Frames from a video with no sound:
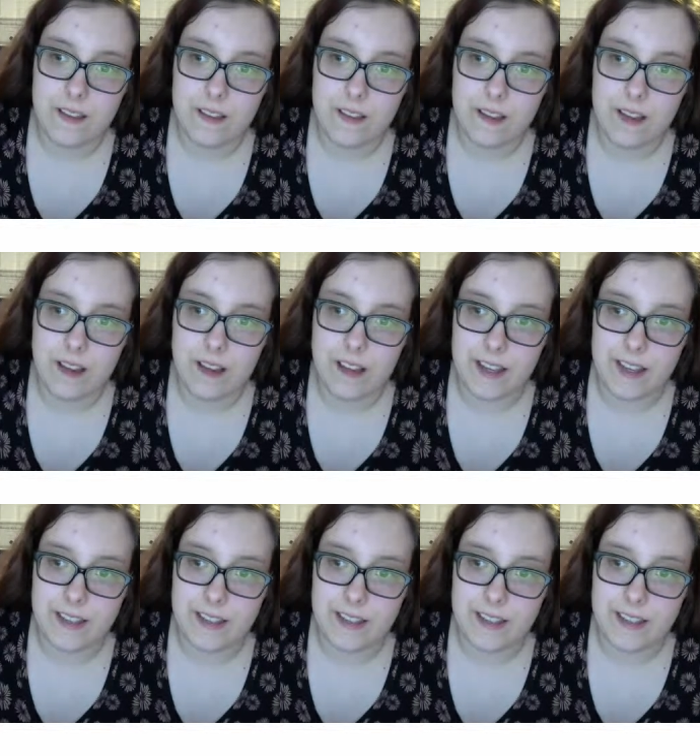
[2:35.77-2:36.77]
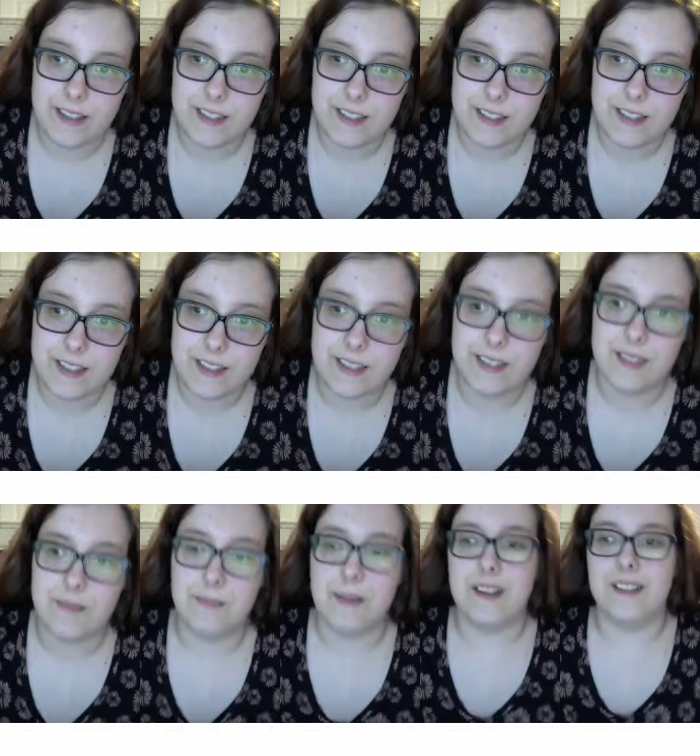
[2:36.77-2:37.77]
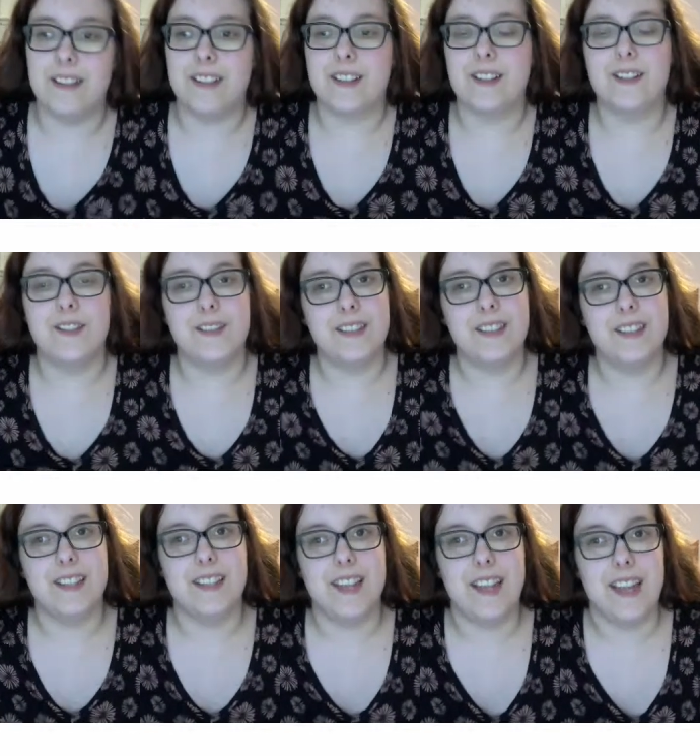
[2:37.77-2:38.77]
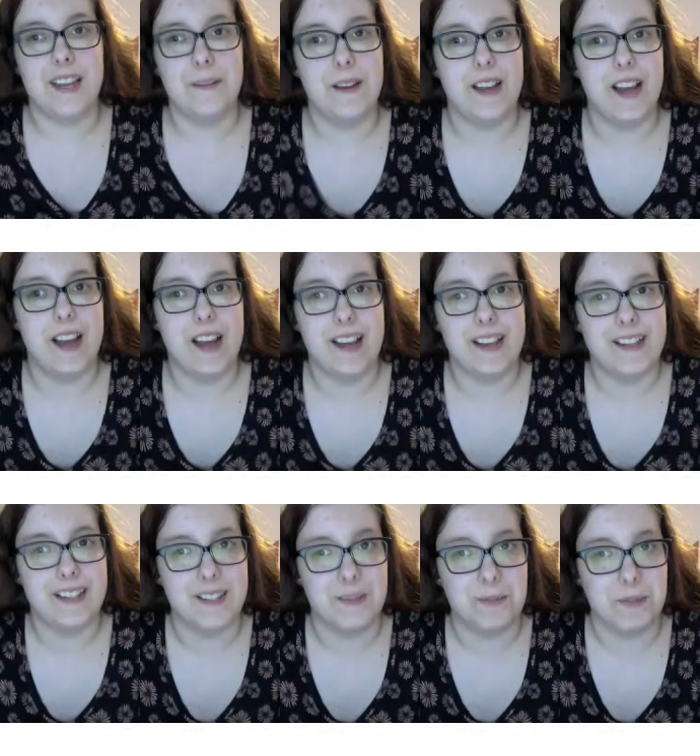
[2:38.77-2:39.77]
I guess this is about as close to the anime eyes as we're